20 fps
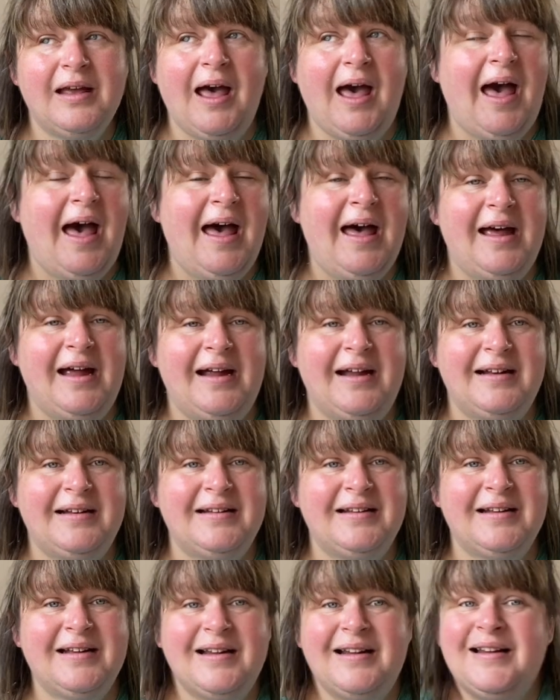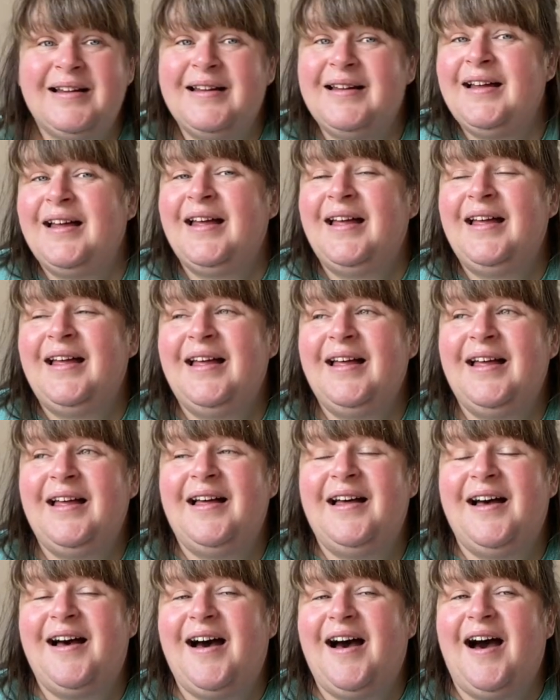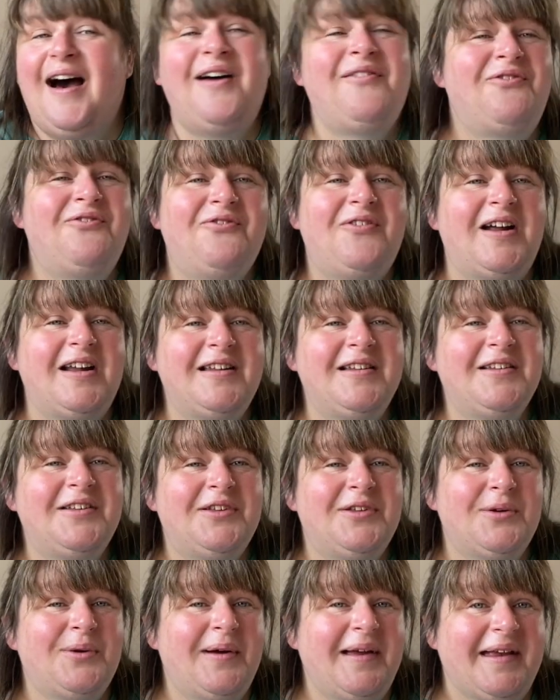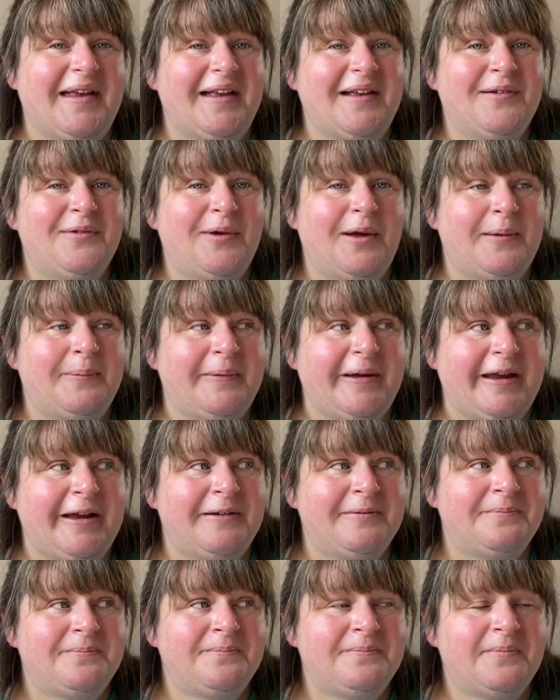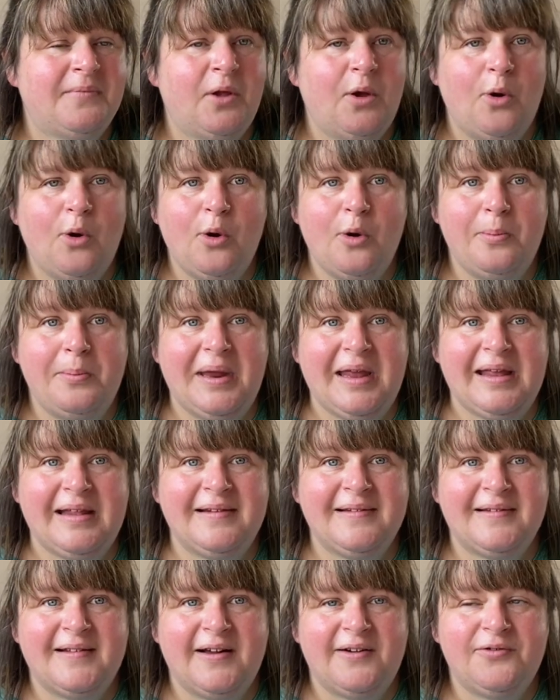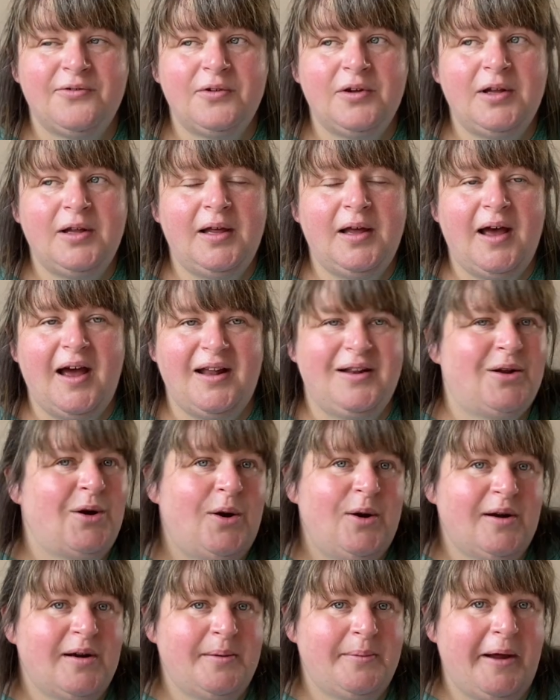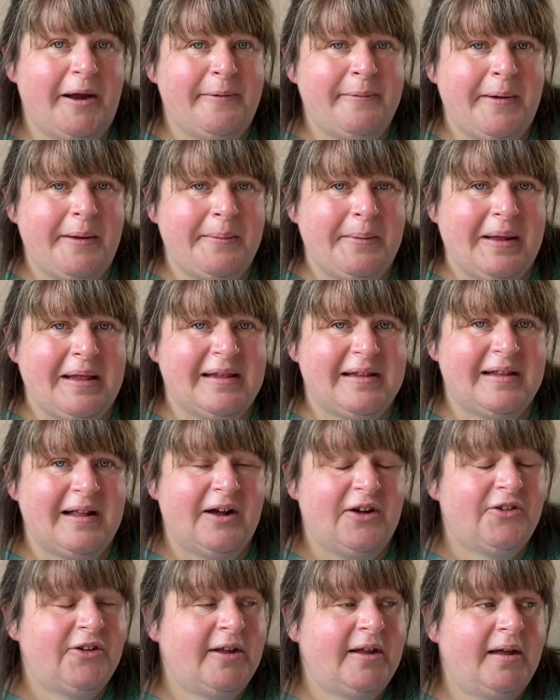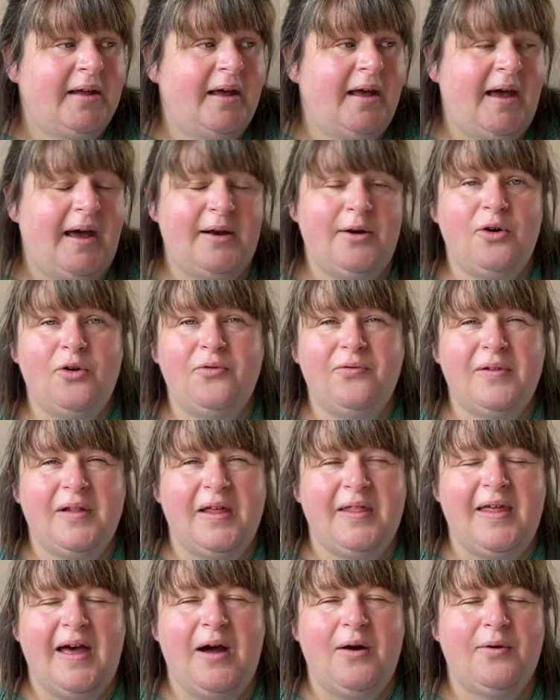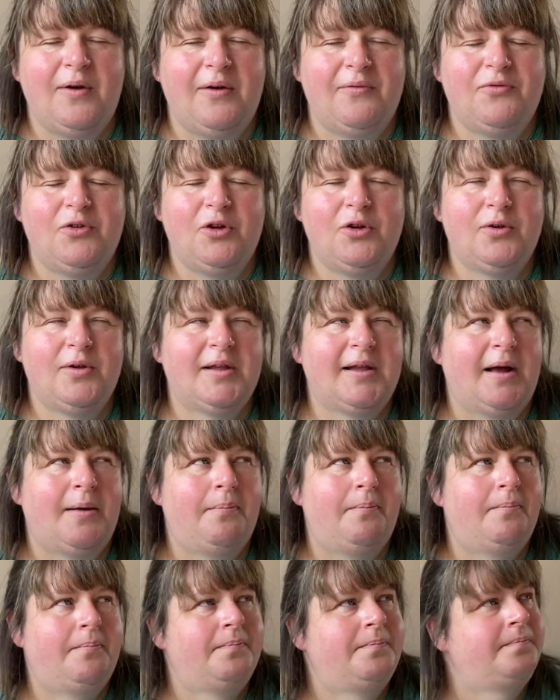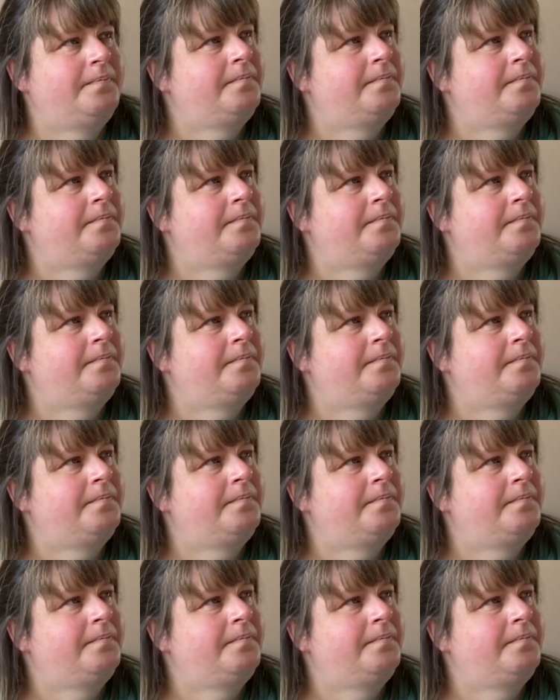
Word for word: and have fun sewing with me or making stuff and talking about my made stuff, and hopefully that will give you some